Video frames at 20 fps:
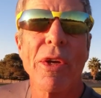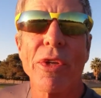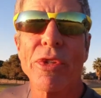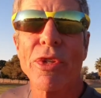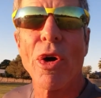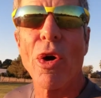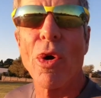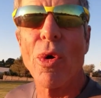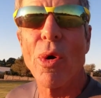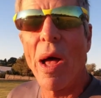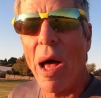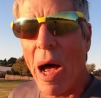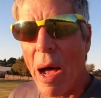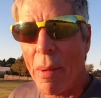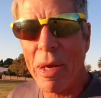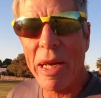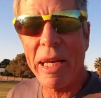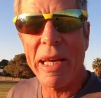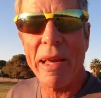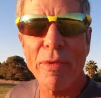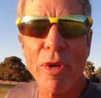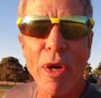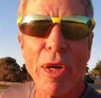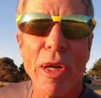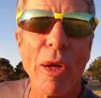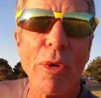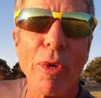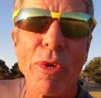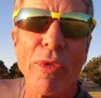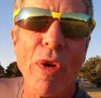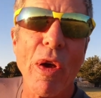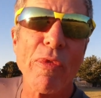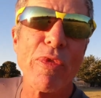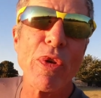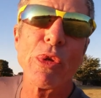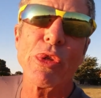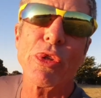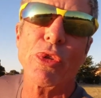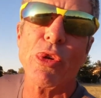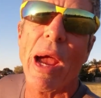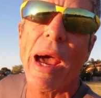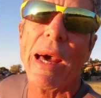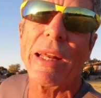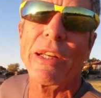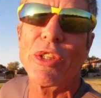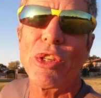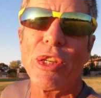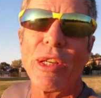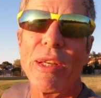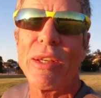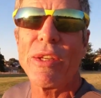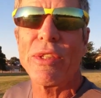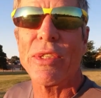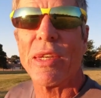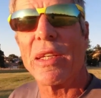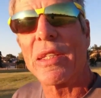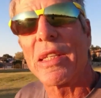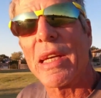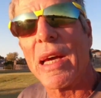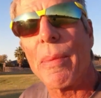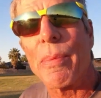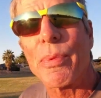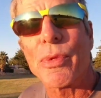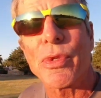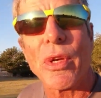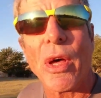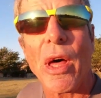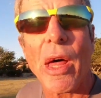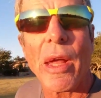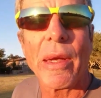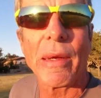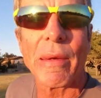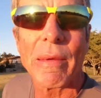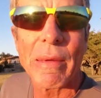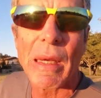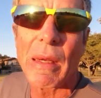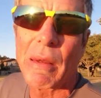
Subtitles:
So I'm going to give you a few strategies and tips on